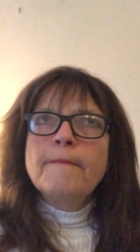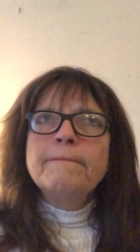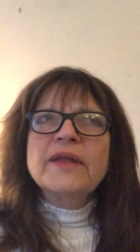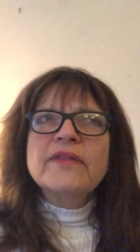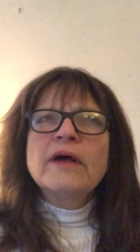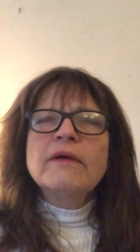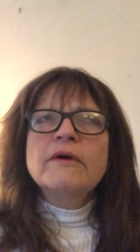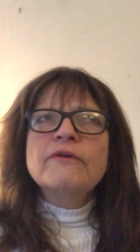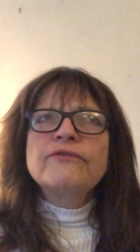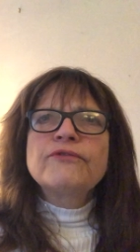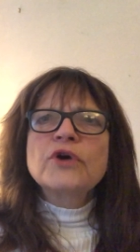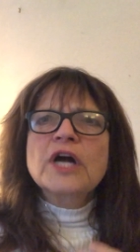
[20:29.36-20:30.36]
But
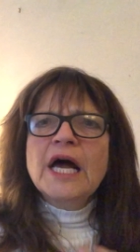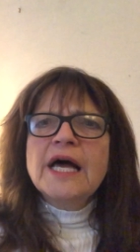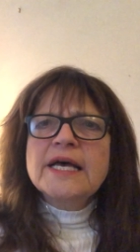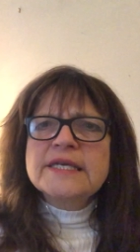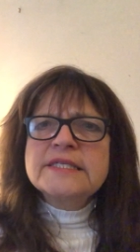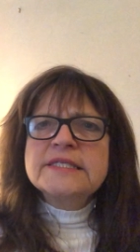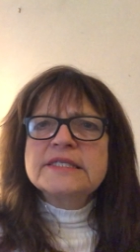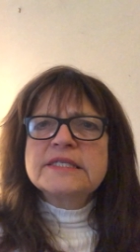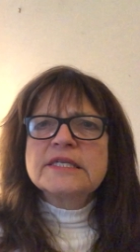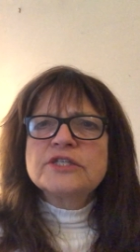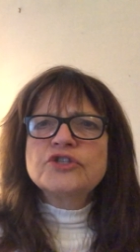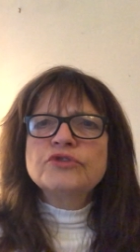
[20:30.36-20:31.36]
for us
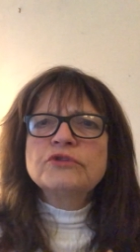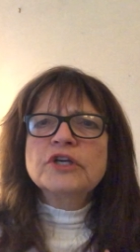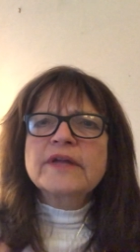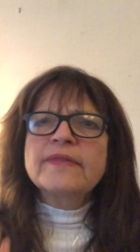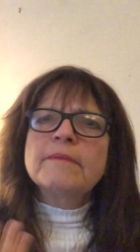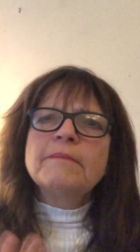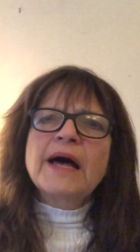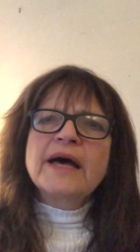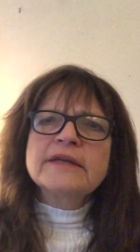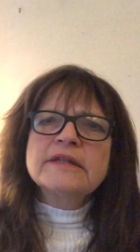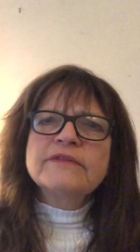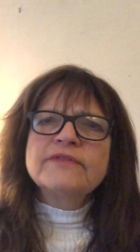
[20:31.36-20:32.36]
to look at the
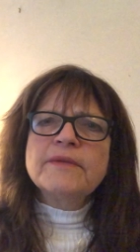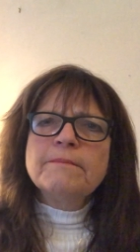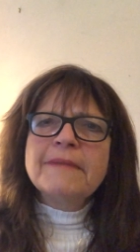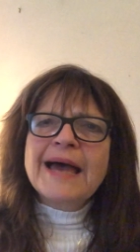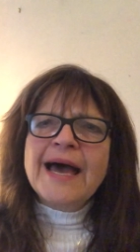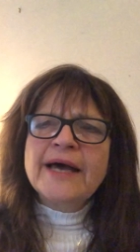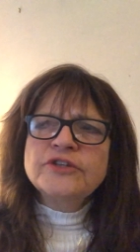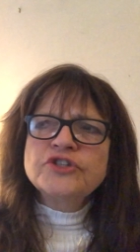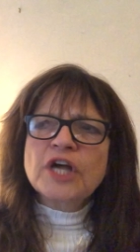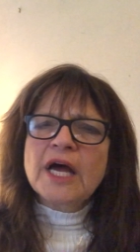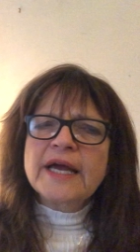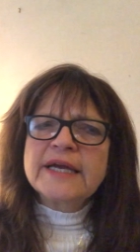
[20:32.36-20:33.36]
model of the
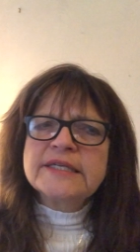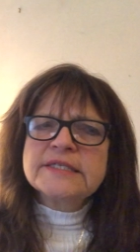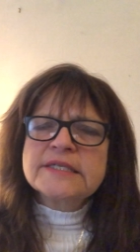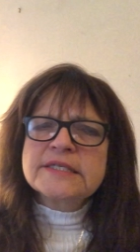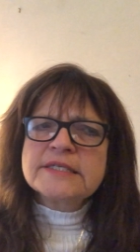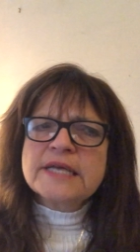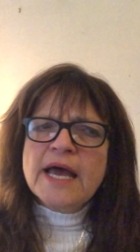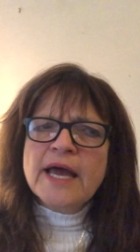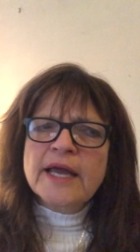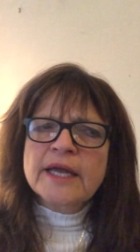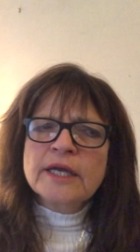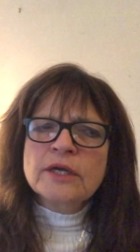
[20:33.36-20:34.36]
Magi and to
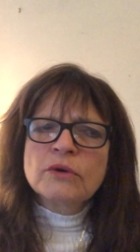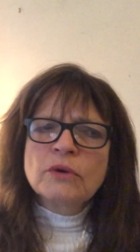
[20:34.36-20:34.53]
say,